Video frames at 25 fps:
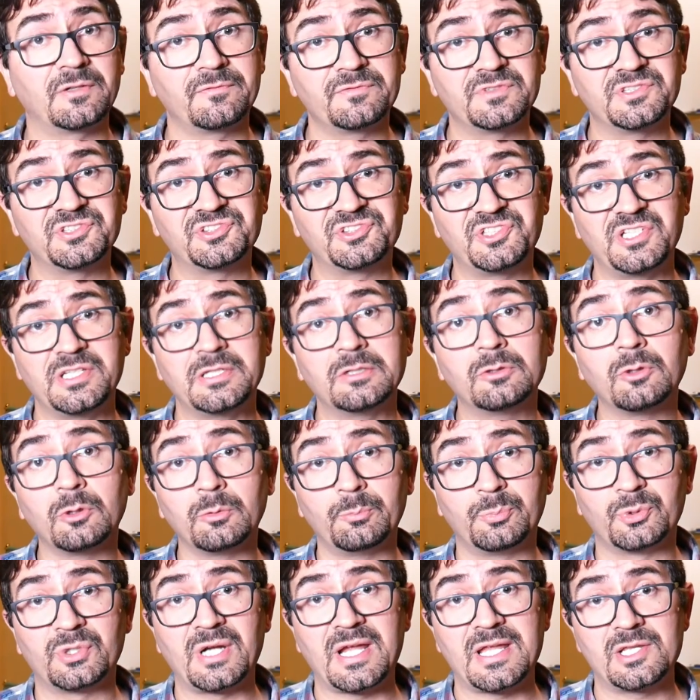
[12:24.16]
of the single
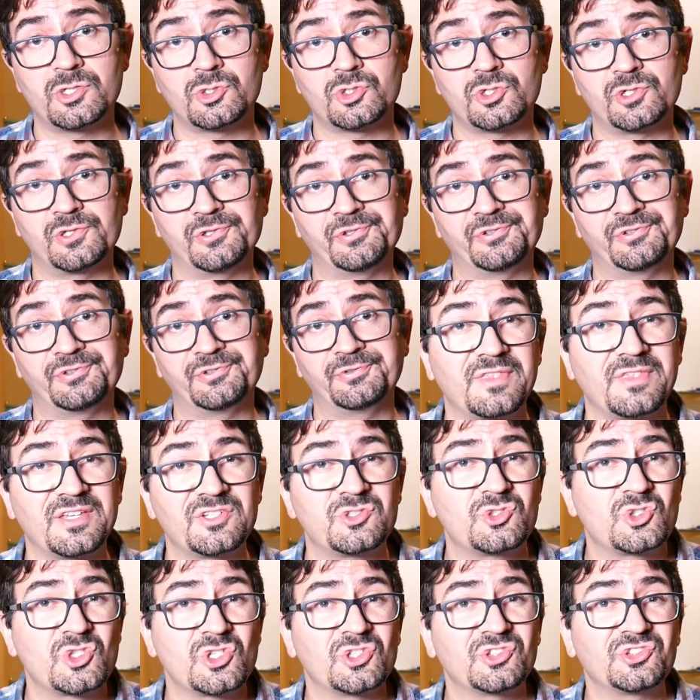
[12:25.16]
branches
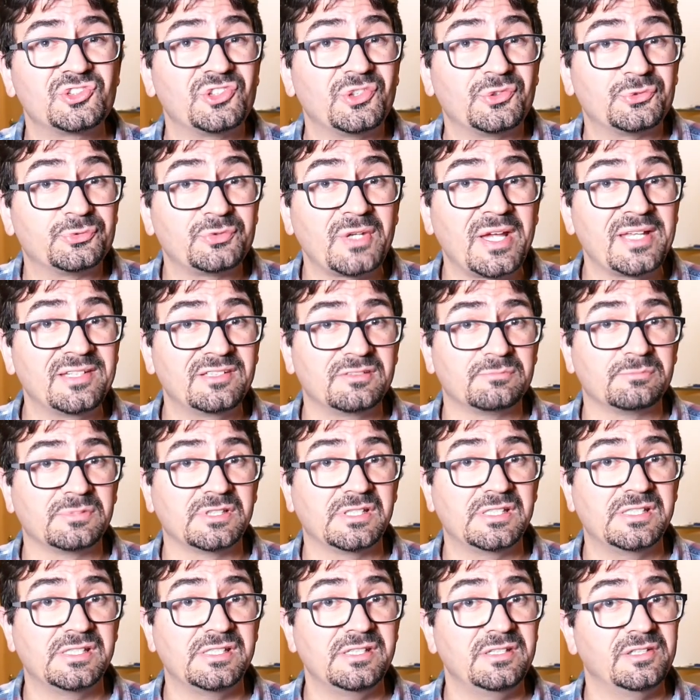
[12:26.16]
that just
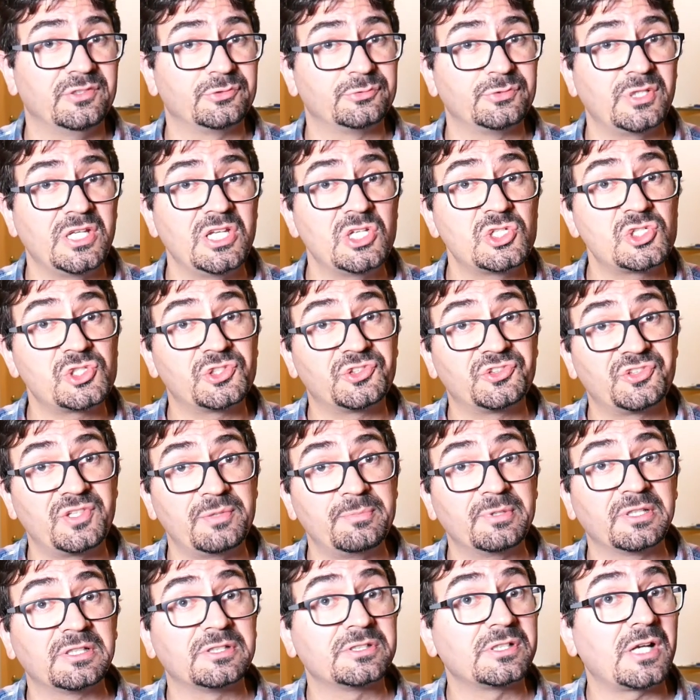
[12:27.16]
randomly reached
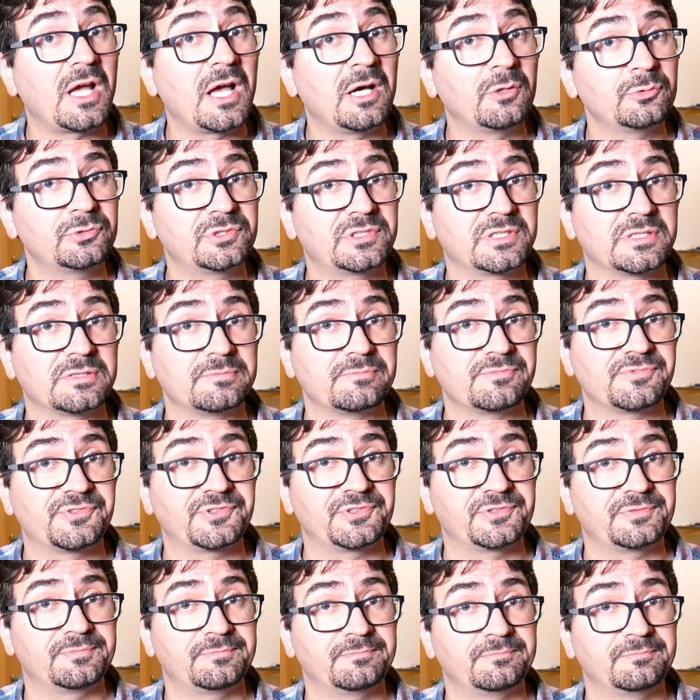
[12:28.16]
similar outcomes.